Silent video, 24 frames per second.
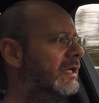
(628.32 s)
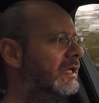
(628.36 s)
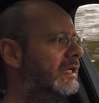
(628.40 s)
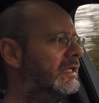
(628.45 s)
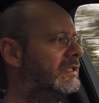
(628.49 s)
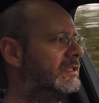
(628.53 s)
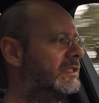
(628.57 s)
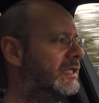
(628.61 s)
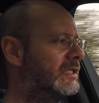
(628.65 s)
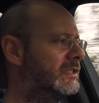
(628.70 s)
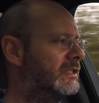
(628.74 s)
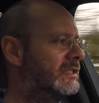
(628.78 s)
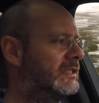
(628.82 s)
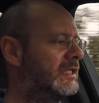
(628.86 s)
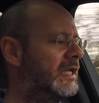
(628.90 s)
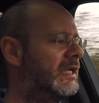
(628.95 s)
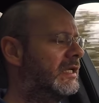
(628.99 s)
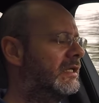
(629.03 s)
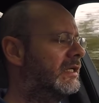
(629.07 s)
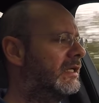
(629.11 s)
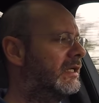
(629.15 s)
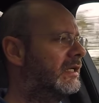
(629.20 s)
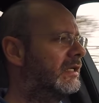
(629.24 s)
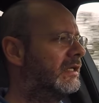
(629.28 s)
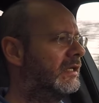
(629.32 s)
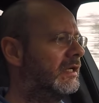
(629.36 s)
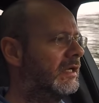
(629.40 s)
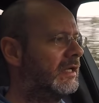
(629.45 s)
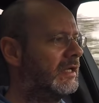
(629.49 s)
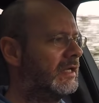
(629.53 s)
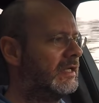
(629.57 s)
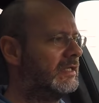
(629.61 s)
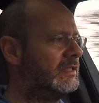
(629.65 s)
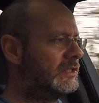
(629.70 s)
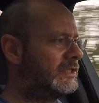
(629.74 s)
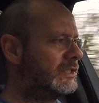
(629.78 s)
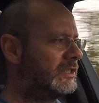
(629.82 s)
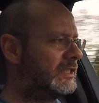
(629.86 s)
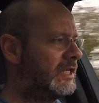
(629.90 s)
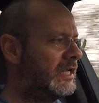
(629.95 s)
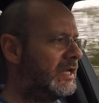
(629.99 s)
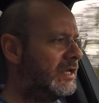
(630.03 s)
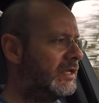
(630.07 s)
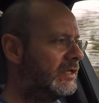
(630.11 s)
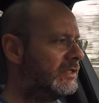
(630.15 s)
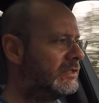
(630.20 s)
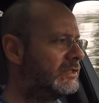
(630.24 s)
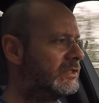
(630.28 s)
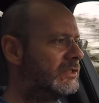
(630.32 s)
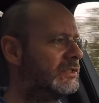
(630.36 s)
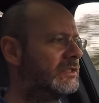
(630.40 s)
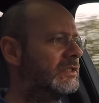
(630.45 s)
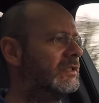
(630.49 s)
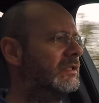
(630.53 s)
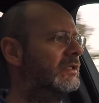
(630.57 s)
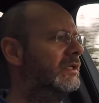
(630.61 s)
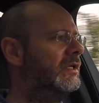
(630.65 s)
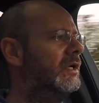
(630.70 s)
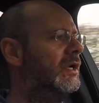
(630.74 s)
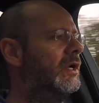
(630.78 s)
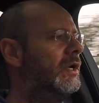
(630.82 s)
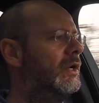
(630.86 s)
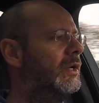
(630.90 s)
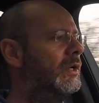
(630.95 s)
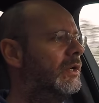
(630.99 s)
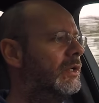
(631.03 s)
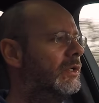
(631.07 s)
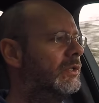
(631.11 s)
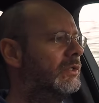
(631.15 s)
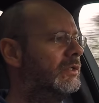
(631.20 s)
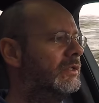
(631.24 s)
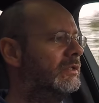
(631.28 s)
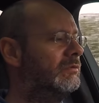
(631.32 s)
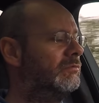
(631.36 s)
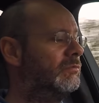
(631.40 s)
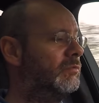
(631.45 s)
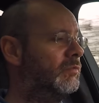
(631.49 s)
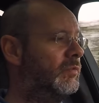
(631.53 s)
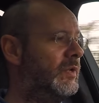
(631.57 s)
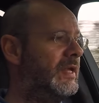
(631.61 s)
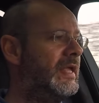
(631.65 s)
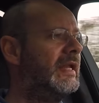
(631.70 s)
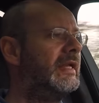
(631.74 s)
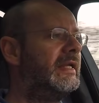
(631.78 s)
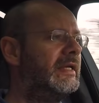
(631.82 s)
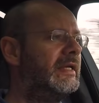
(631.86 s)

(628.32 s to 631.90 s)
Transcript: it's entertaining, it steers really